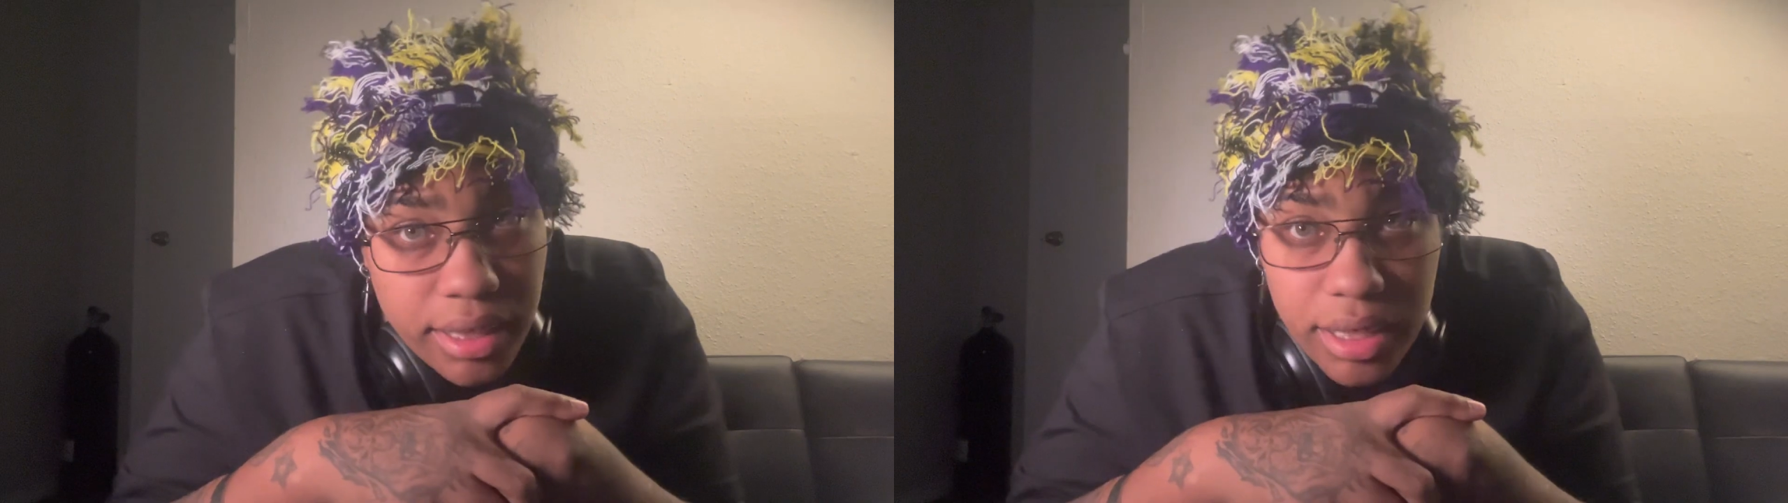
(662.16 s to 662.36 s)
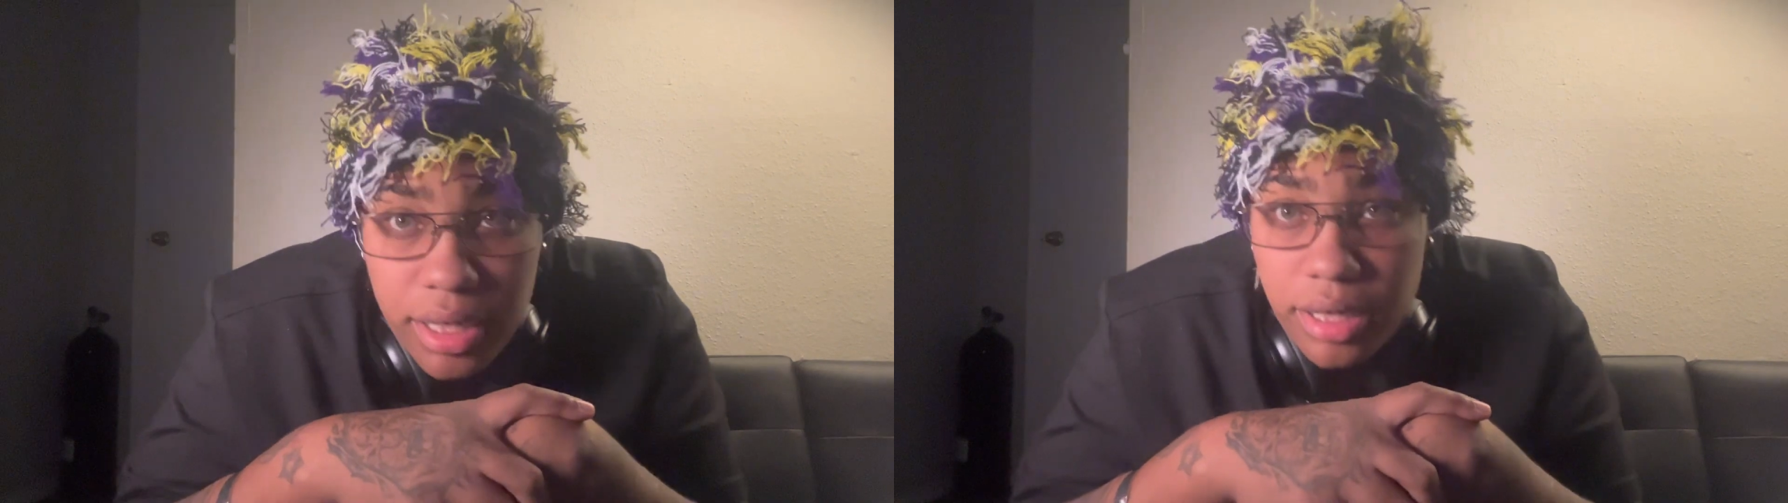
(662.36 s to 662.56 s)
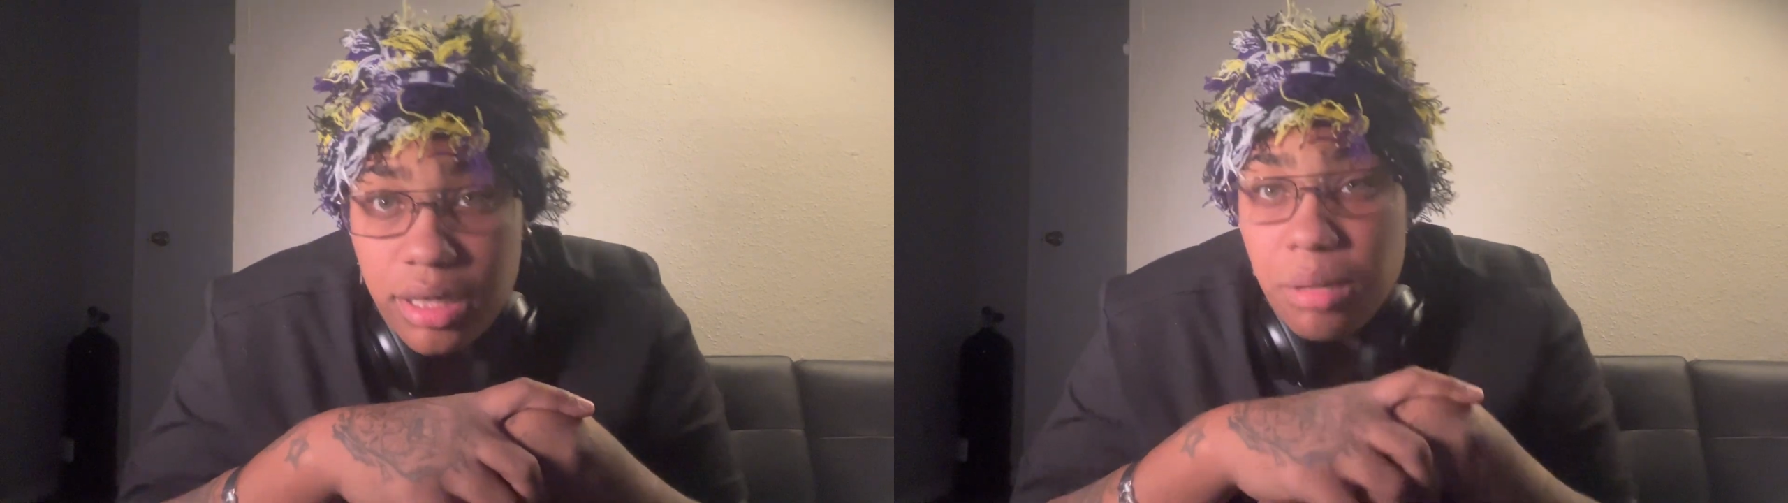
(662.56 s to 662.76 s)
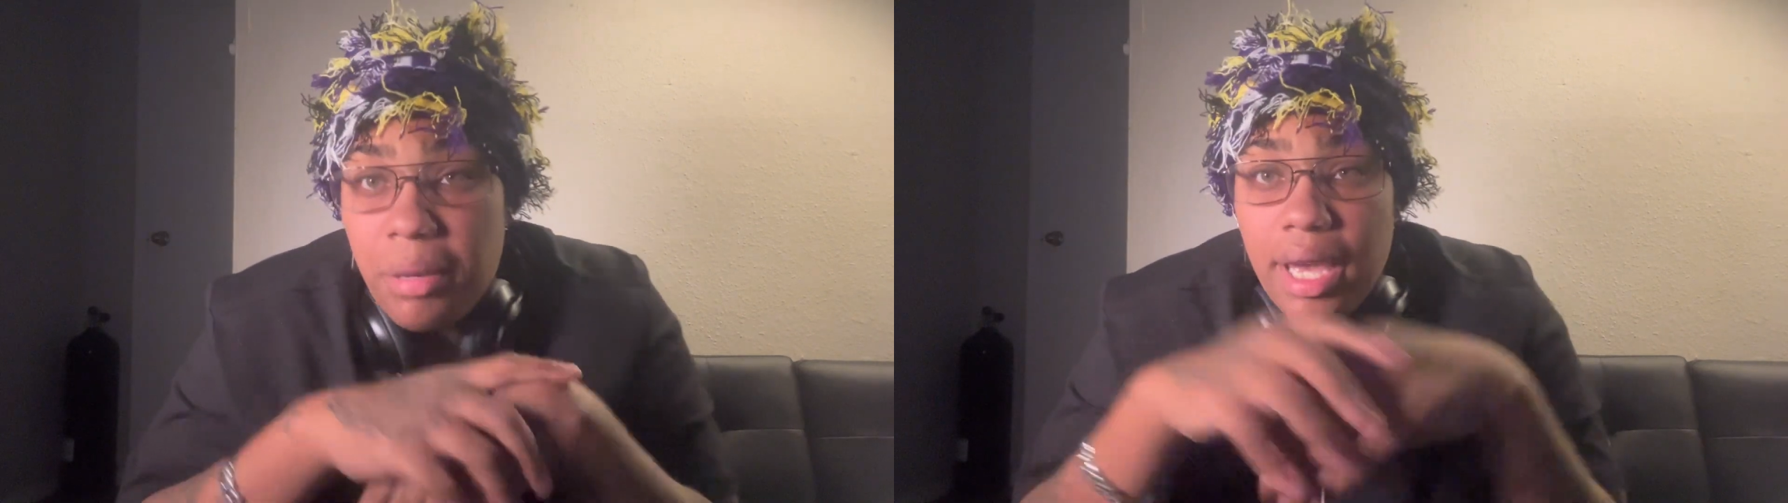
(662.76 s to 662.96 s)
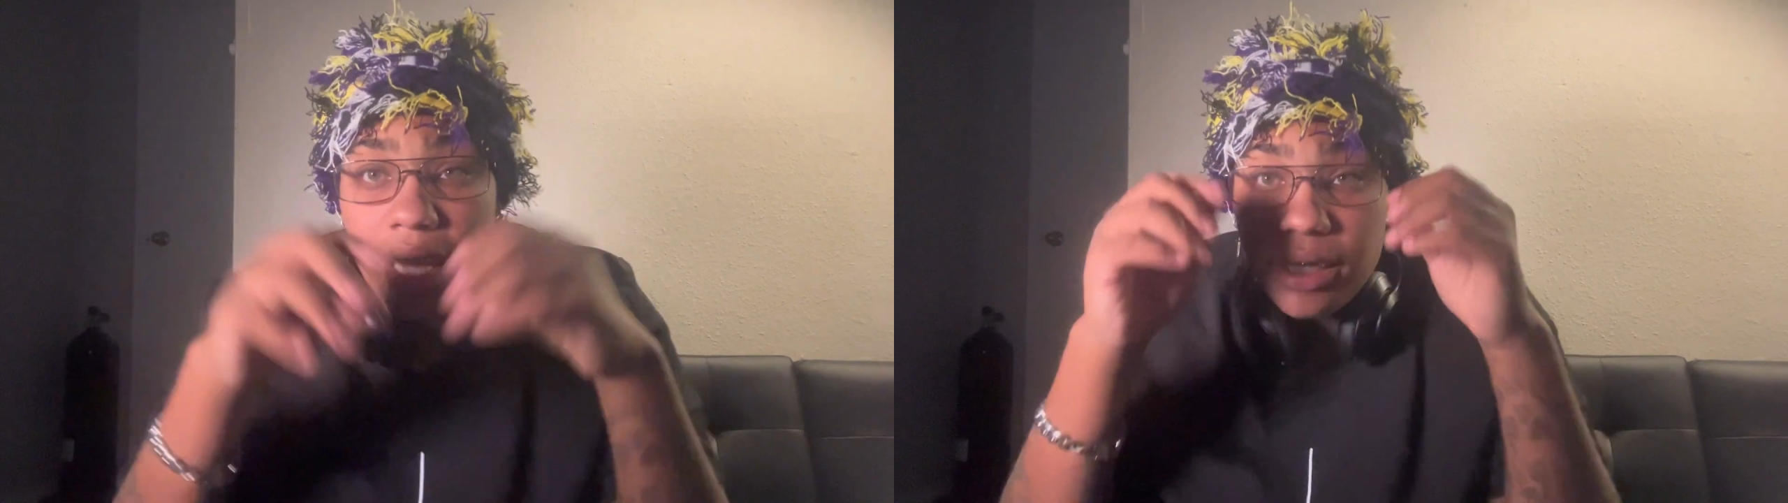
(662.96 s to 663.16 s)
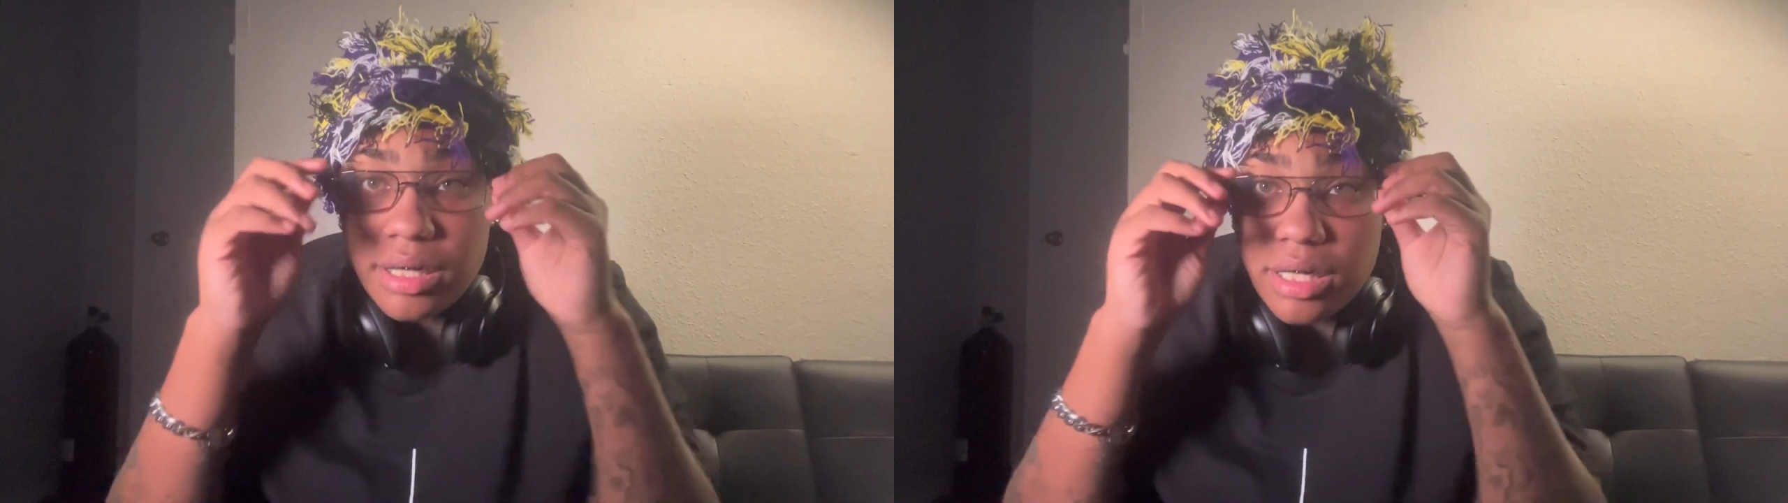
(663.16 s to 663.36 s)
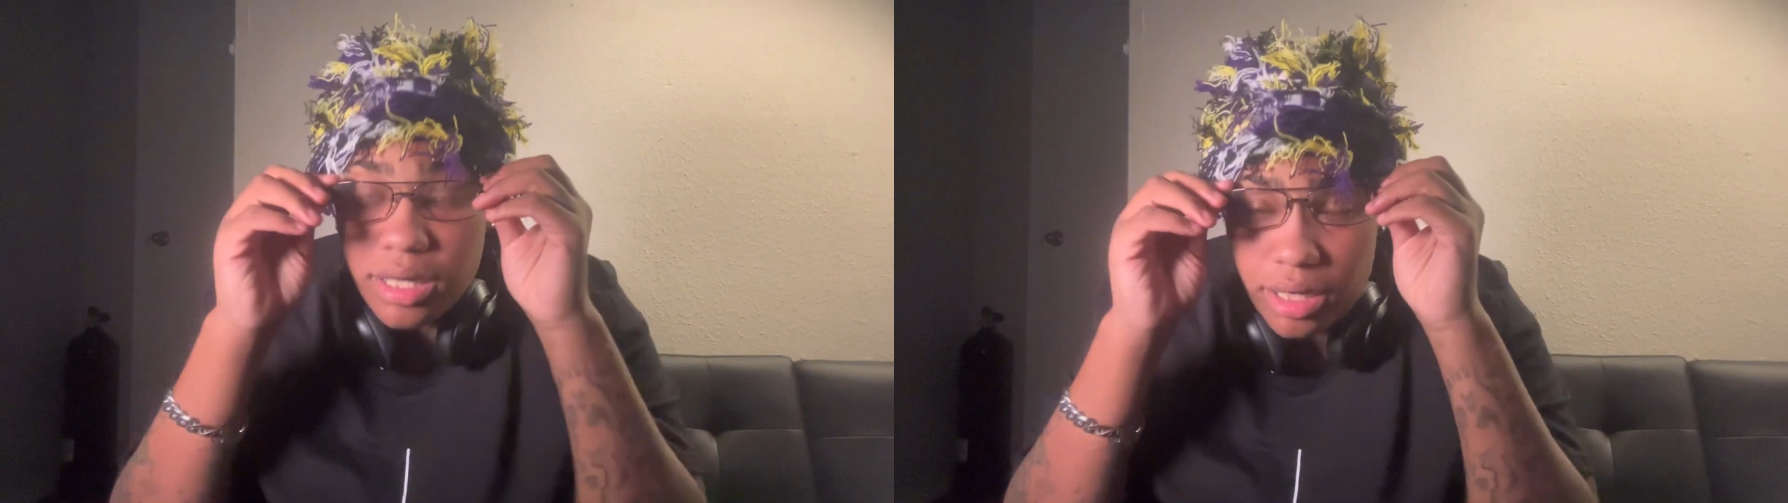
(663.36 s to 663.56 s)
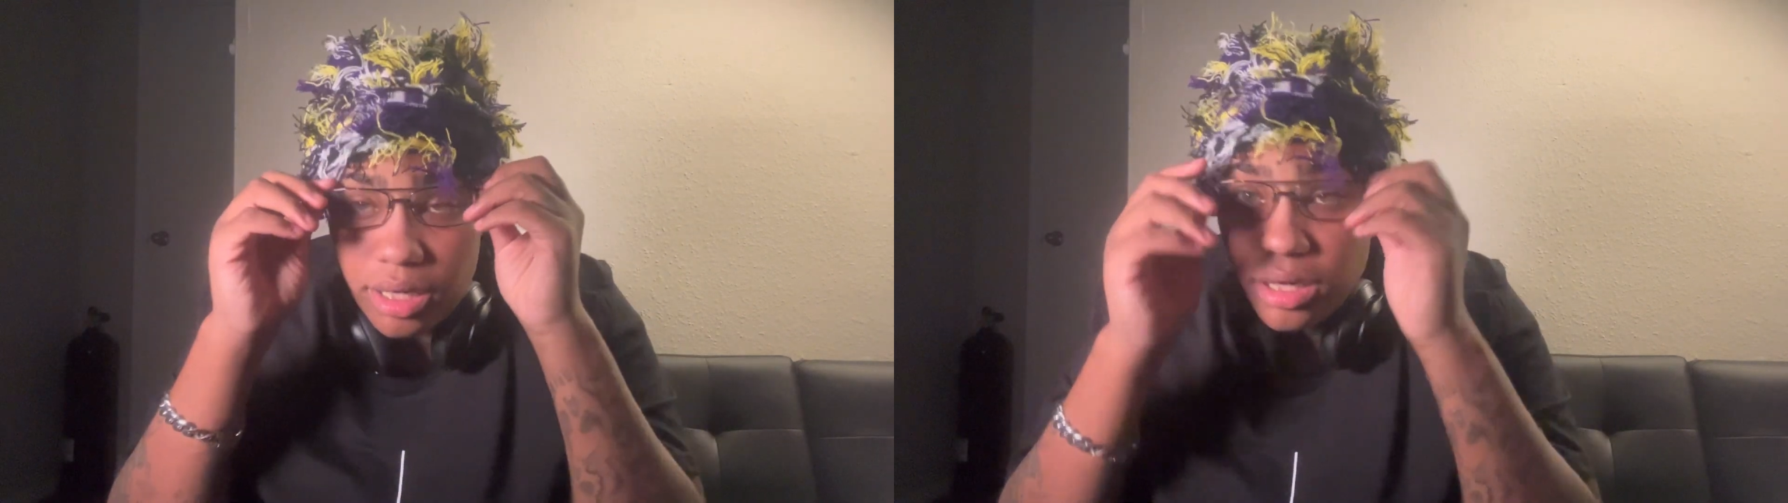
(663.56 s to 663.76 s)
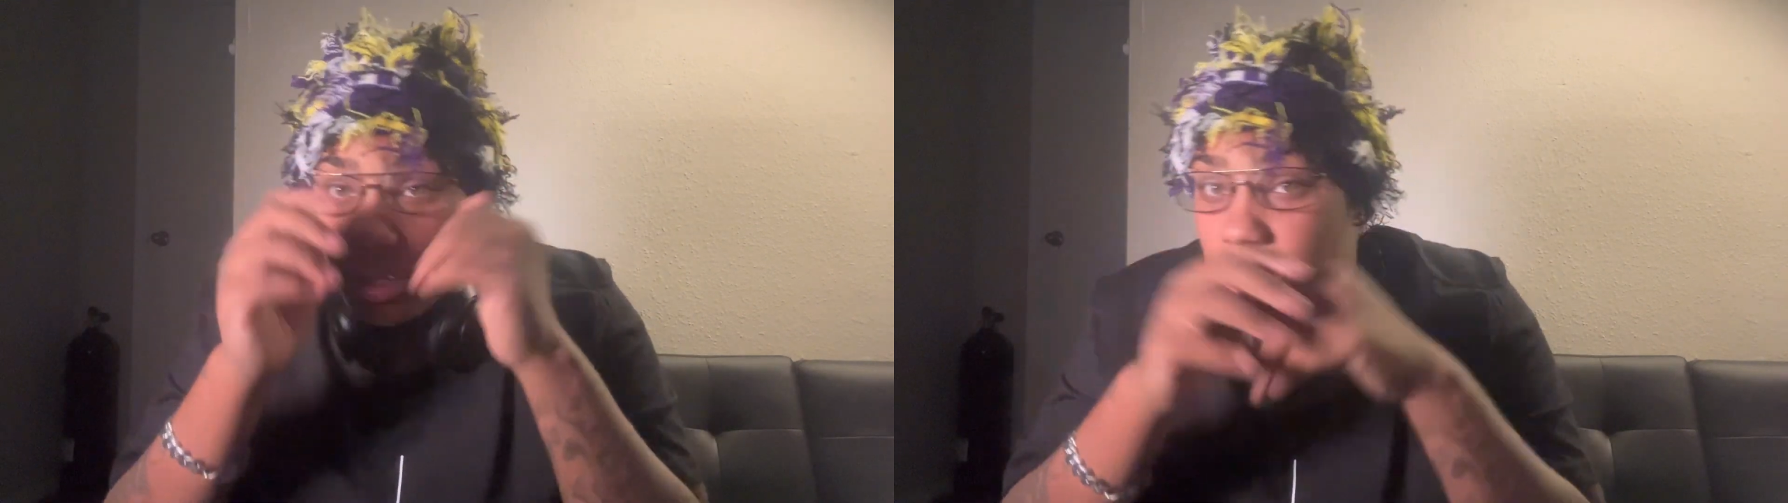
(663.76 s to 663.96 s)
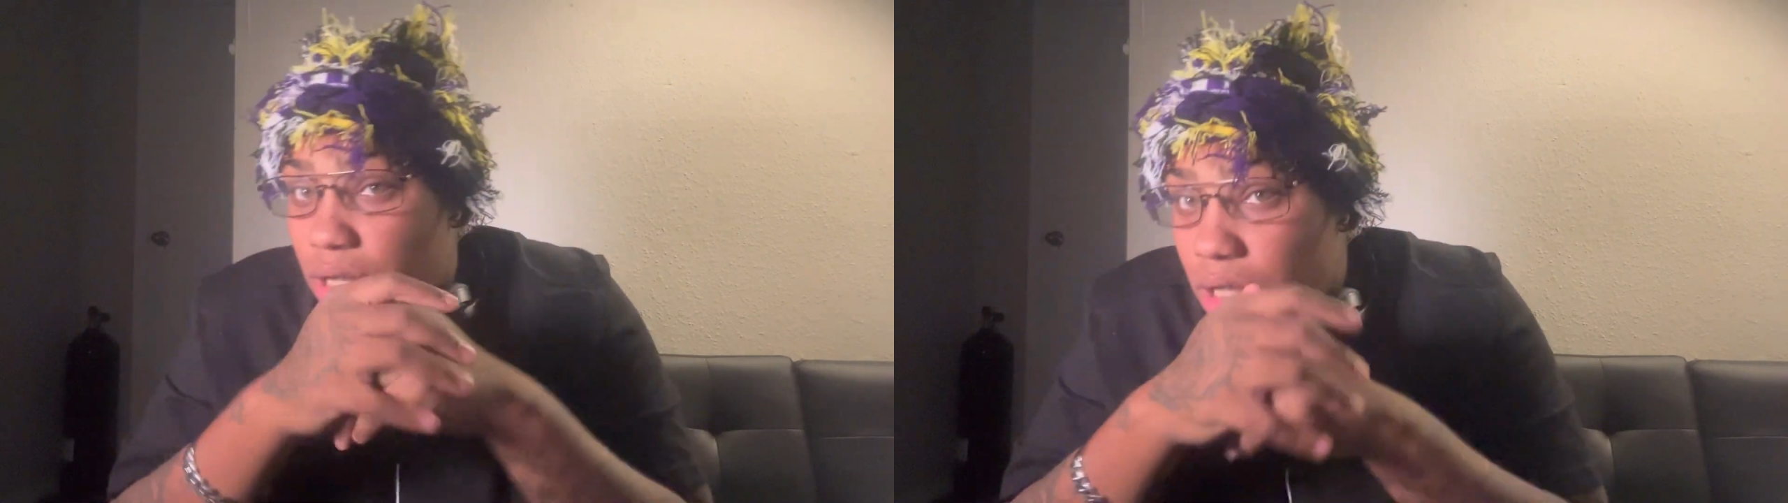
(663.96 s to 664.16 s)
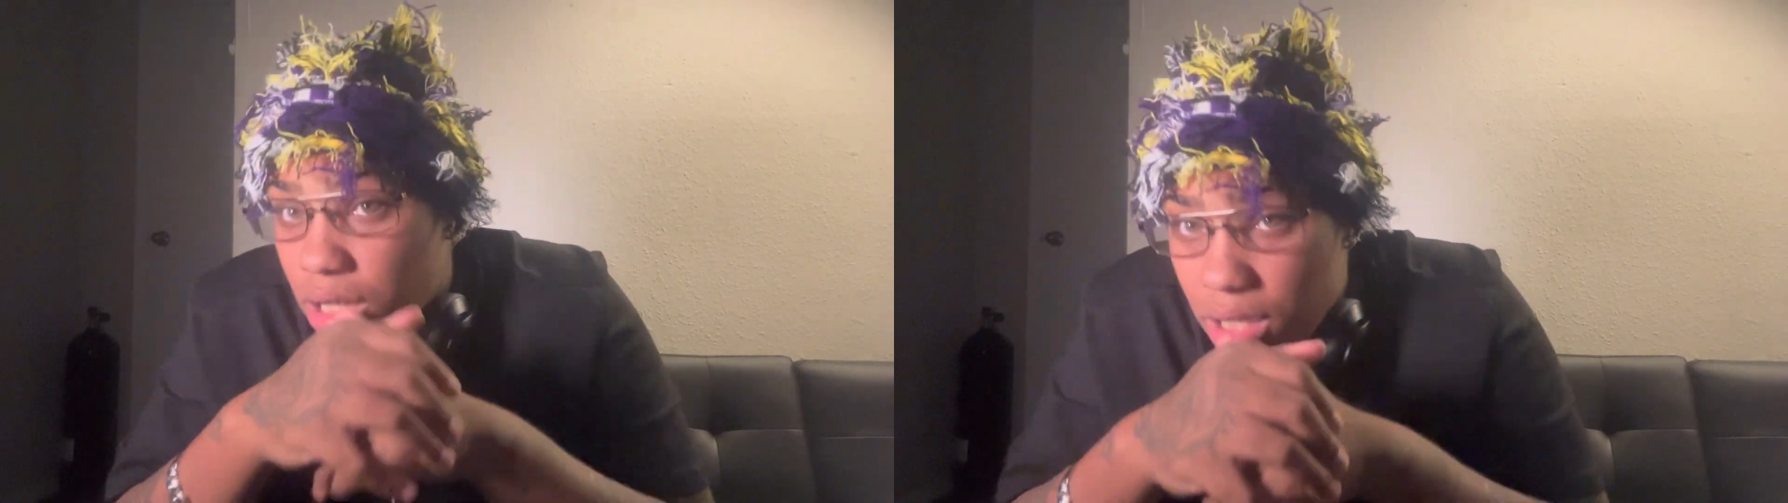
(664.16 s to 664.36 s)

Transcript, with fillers: jeans to match, cause